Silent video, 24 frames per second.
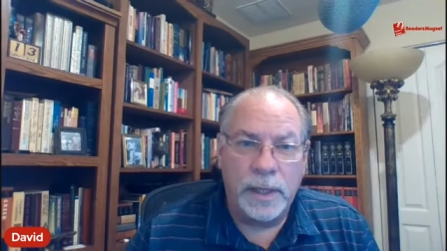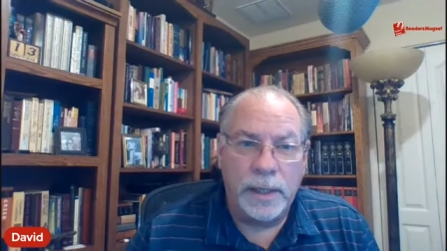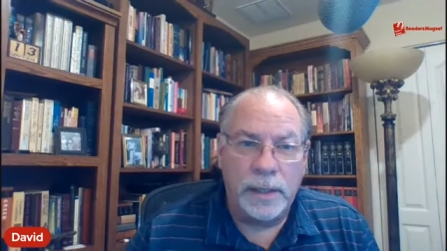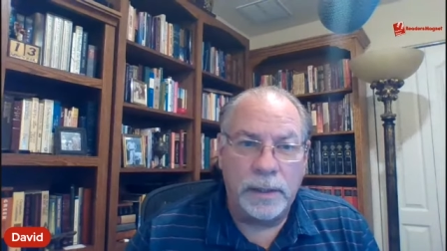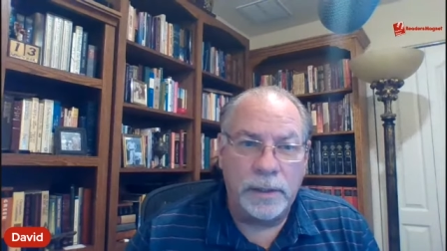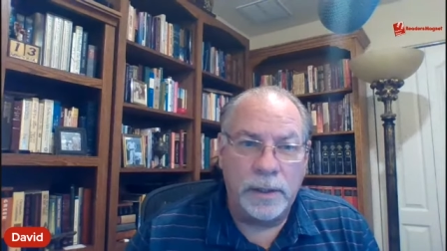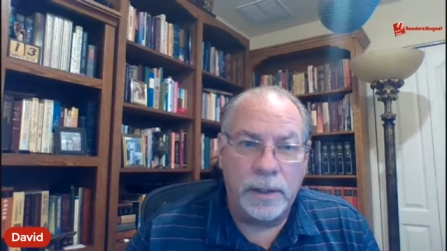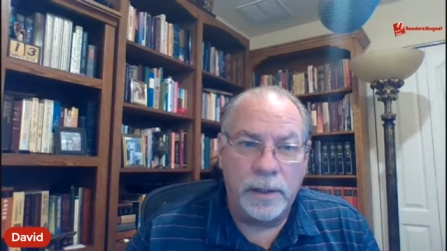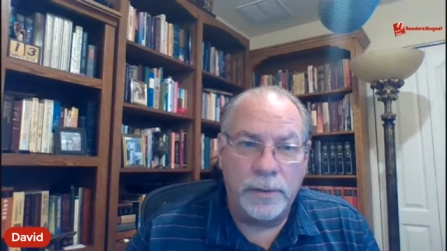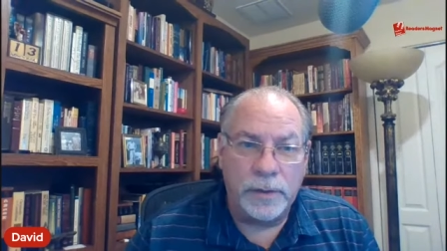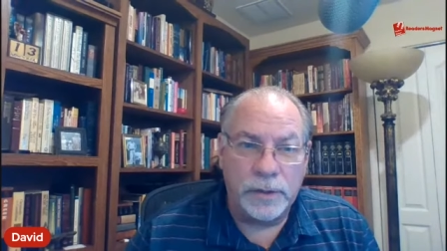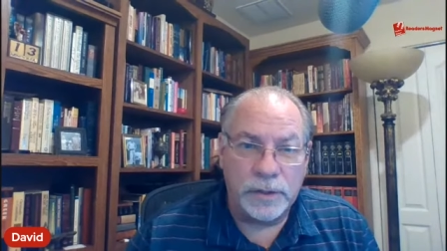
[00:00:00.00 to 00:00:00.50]

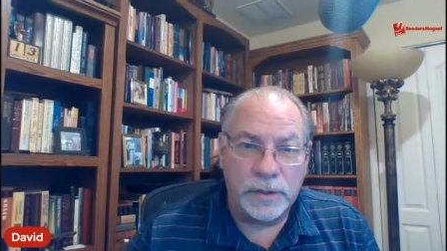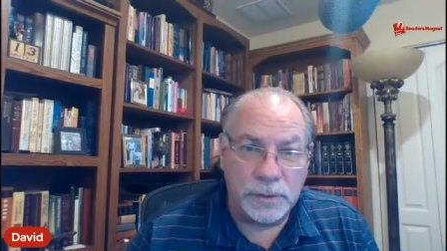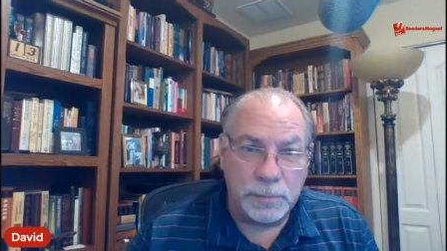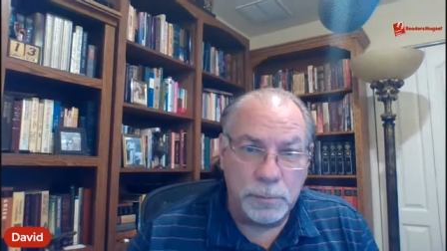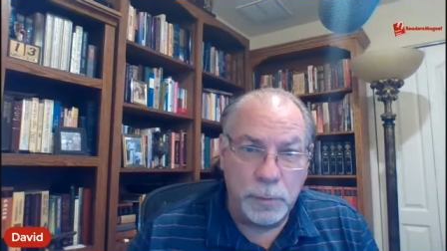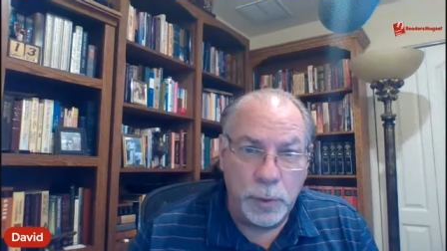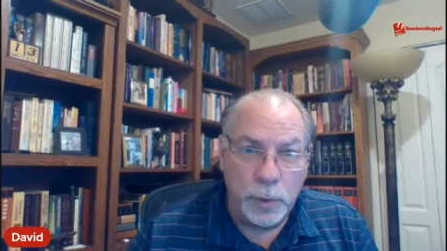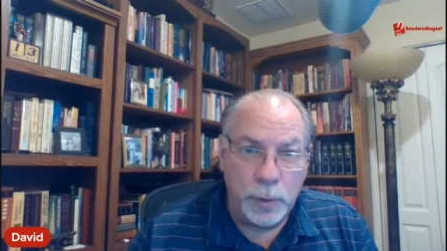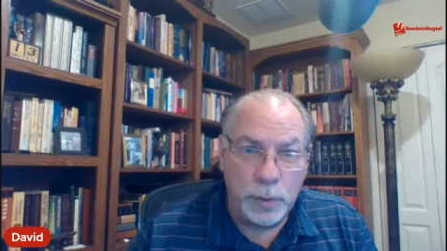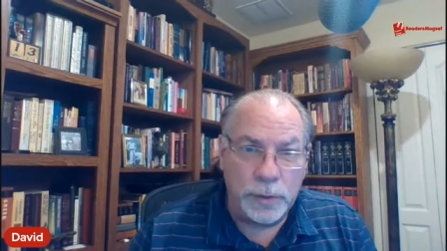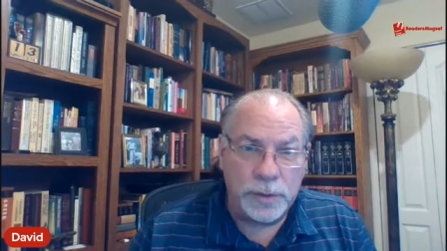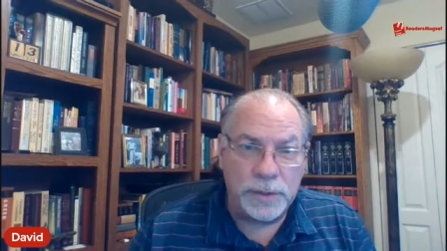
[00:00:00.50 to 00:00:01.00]
and uh, the
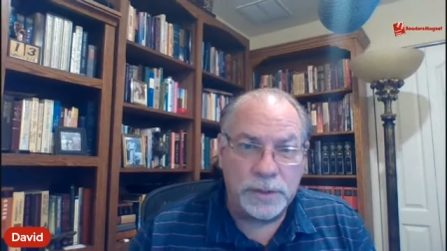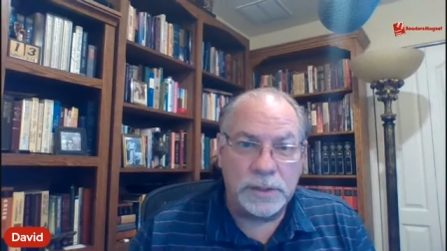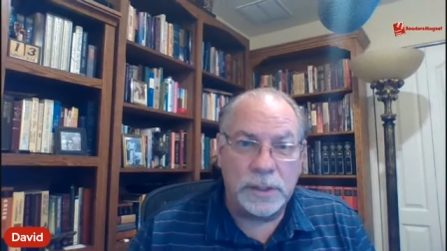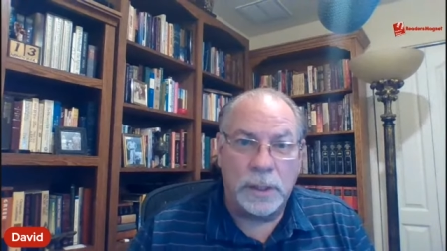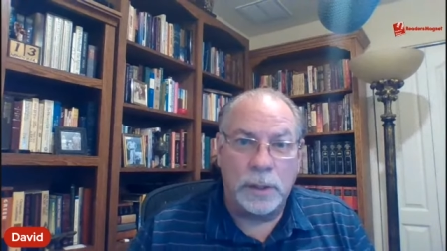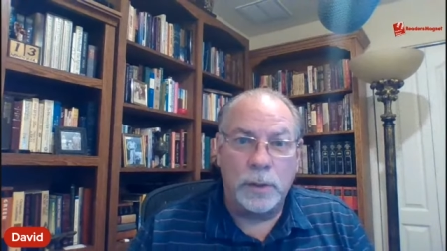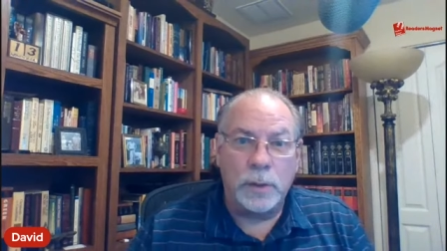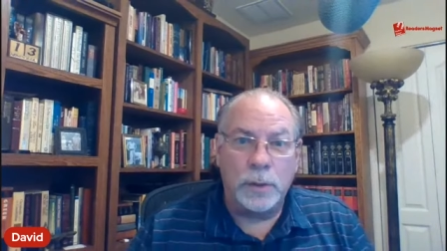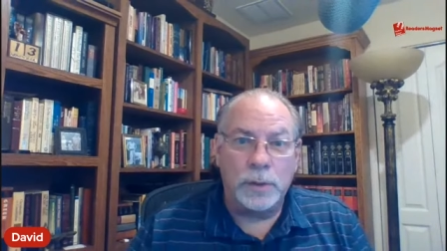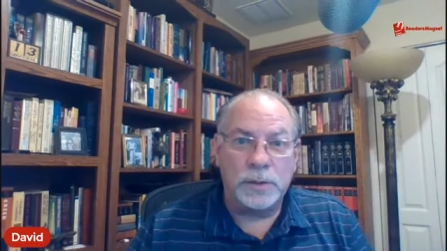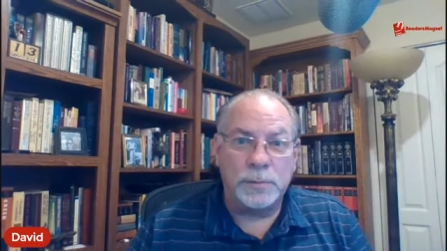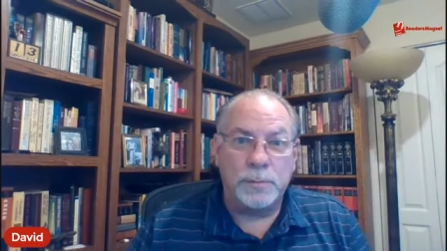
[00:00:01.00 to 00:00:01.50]
smooth
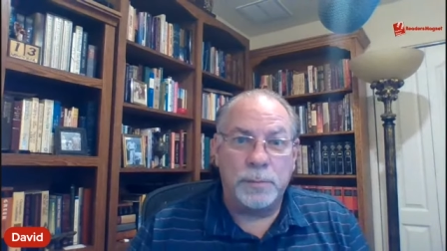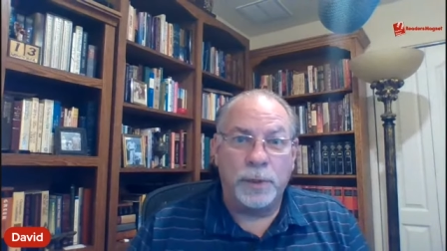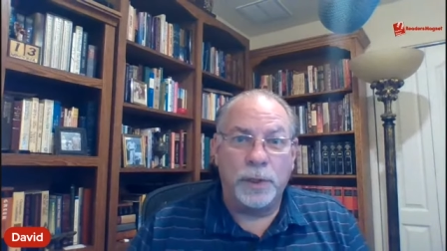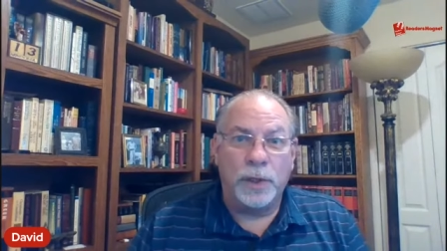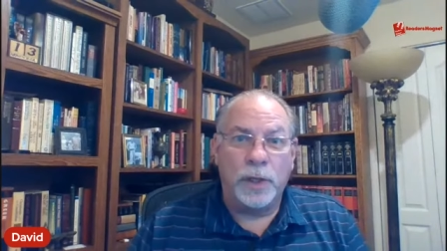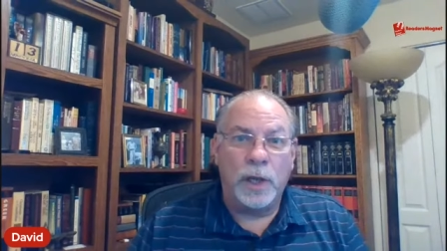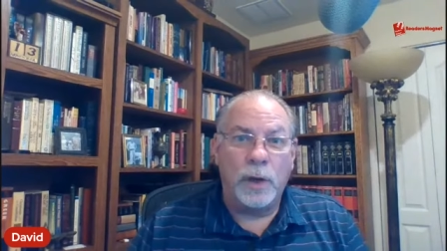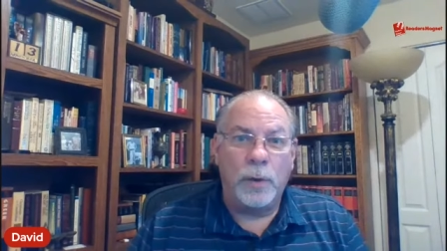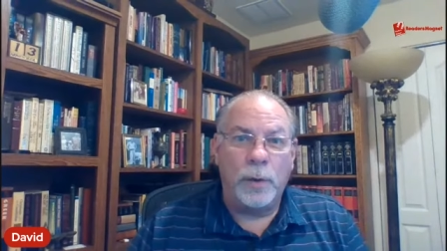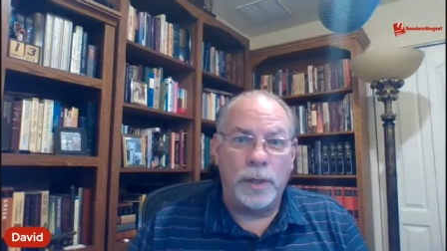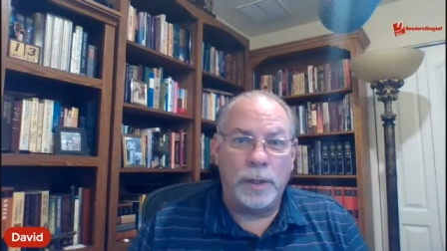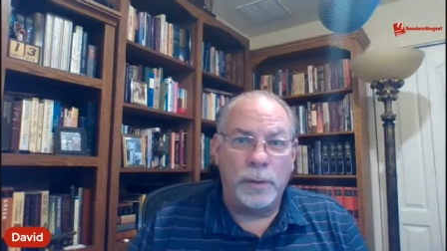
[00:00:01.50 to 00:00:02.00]
stones
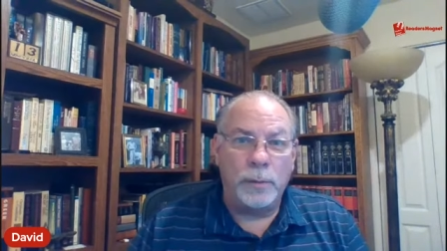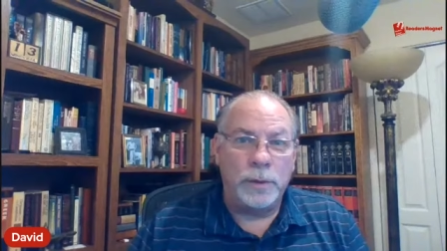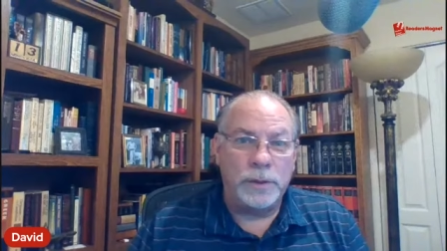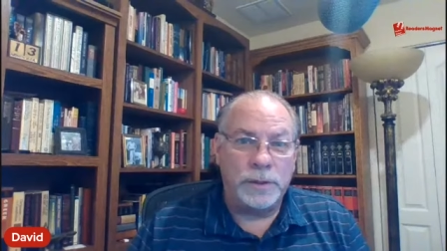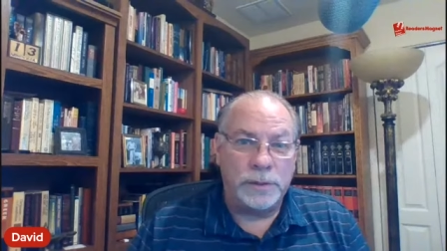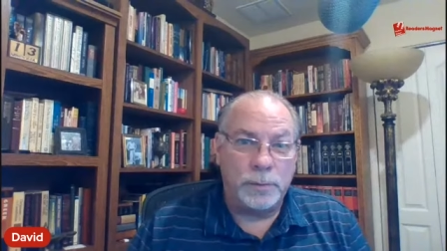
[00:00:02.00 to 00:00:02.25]
below it,